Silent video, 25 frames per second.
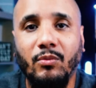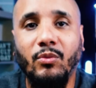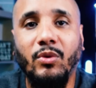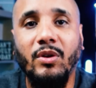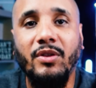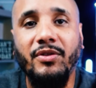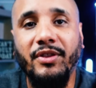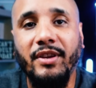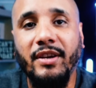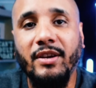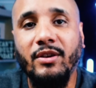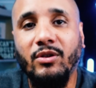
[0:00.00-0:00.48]

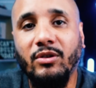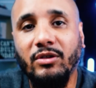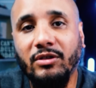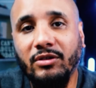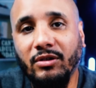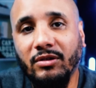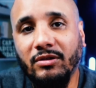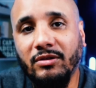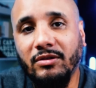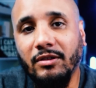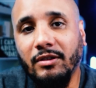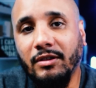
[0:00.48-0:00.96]
One thing
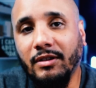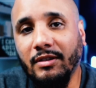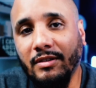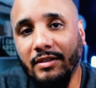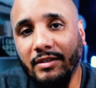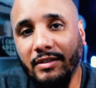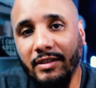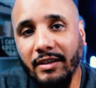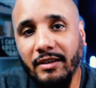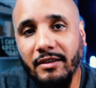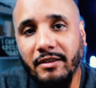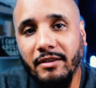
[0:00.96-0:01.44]
also to
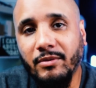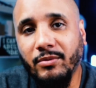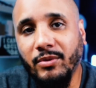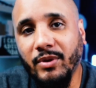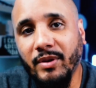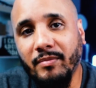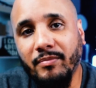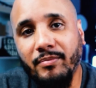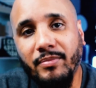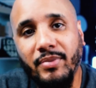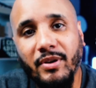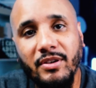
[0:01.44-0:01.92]
consider
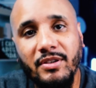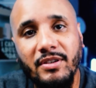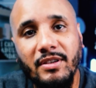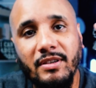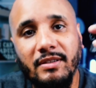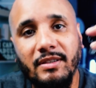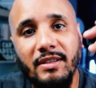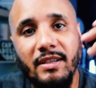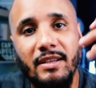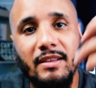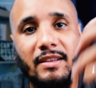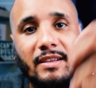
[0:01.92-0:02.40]
when
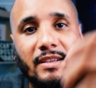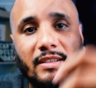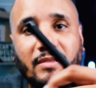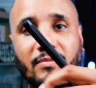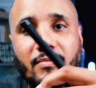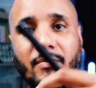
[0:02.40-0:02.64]
purchasing this